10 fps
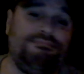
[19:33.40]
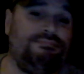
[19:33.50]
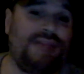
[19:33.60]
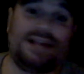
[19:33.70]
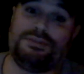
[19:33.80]

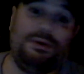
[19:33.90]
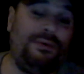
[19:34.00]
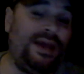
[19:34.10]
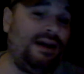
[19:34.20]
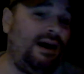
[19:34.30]
that's what
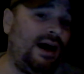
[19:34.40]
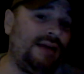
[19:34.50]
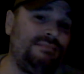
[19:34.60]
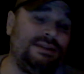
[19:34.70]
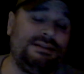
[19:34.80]
we got,
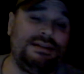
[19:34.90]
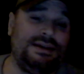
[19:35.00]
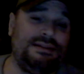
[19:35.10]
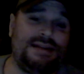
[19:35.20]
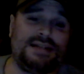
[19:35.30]

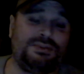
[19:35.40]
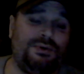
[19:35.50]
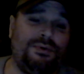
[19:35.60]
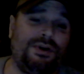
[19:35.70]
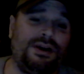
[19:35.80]
and that's what
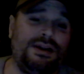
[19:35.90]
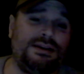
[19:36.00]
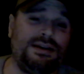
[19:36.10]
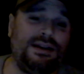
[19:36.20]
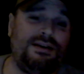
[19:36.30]
we're gonna,
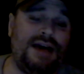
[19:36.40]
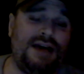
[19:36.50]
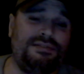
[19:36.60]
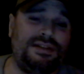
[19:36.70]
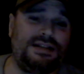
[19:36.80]

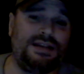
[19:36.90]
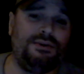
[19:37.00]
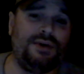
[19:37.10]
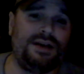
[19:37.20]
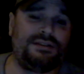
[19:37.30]
have to deal
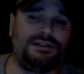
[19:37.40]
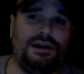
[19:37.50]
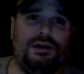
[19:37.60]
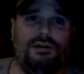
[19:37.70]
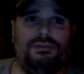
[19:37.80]
with.
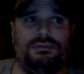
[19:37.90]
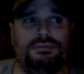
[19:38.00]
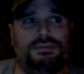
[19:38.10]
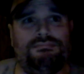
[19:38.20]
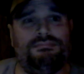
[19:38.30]
So,
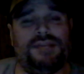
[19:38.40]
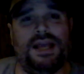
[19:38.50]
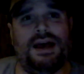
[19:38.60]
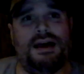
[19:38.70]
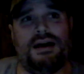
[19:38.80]

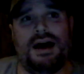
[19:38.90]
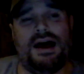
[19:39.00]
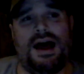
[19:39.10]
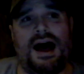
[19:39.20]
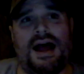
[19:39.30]
yeah,
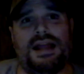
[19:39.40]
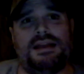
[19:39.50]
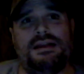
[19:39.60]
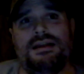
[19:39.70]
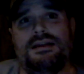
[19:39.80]

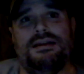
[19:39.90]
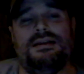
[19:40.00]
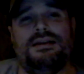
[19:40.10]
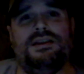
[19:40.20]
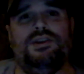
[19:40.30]

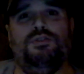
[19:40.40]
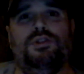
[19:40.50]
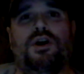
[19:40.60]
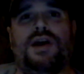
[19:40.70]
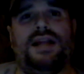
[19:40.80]
you
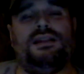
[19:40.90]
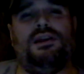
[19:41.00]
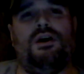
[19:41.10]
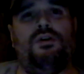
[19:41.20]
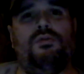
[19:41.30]
look at
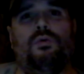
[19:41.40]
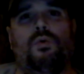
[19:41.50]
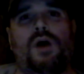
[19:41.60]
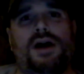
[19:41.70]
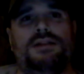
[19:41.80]
though
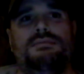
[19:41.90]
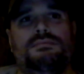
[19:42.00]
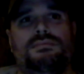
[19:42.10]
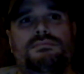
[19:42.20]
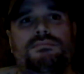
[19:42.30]
what
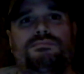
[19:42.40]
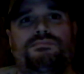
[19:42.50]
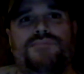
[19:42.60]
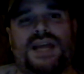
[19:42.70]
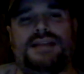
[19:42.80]

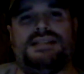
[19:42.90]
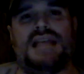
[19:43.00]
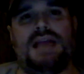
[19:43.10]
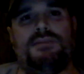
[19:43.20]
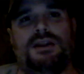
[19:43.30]
Nick
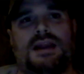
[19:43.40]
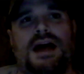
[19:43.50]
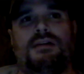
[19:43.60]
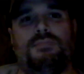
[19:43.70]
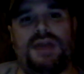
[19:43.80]
Saban and
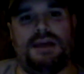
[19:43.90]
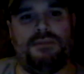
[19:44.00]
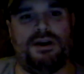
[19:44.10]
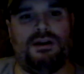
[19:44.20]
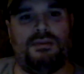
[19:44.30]
Alabama
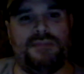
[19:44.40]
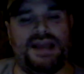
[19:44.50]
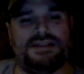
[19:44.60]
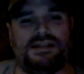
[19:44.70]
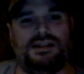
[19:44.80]
are
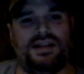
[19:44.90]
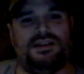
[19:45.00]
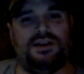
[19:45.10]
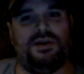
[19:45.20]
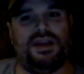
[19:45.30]
basically
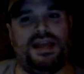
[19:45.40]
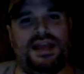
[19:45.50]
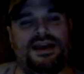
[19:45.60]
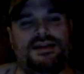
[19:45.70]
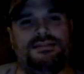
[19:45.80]
doing,
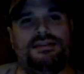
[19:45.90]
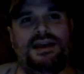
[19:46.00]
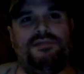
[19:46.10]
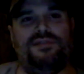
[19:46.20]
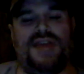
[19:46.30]
and
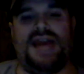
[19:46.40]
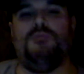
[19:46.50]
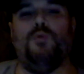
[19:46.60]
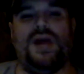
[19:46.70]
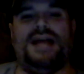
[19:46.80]
if they
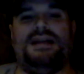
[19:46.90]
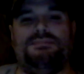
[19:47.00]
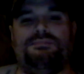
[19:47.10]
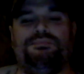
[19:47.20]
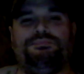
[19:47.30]
win,
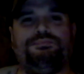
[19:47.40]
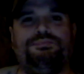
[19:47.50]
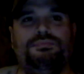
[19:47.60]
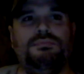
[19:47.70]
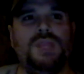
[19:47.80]

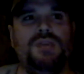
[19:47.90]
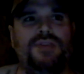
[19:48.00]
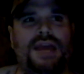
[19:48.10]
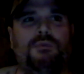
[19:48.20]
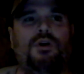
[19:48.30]

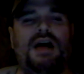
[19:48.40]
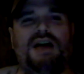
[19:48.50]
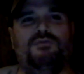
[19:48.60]
they will have